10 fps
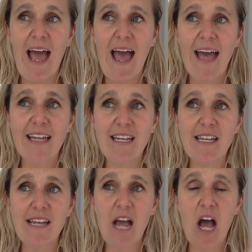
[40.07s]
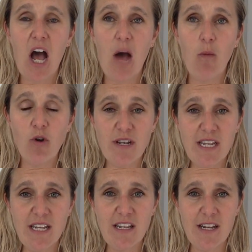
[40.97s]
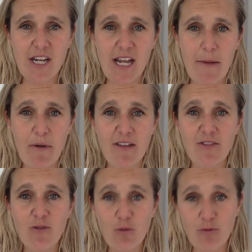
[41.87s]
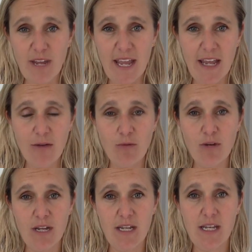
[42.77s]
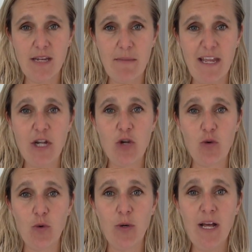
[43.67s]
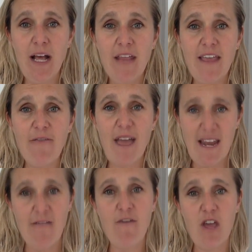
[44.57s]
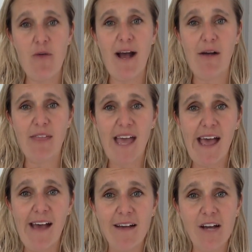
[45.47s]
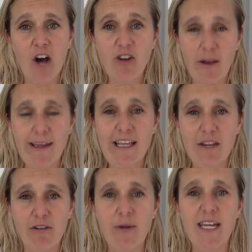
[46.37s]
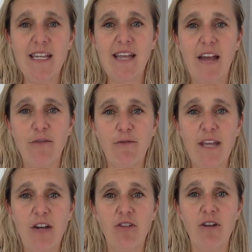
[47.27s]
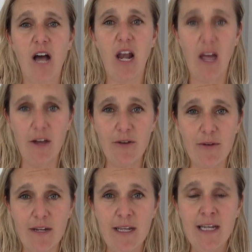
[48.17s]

And I wanted to share my story in order to make sure that if any of you out there are going through it and feel alone,